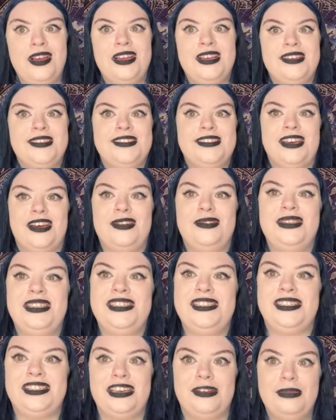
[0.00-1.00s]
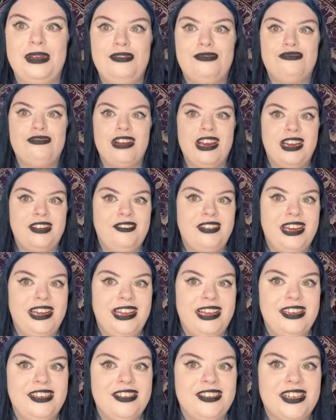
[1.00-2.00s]
So this is going to be really, really
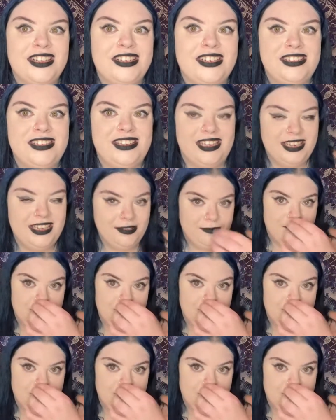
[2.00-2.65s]
interesting.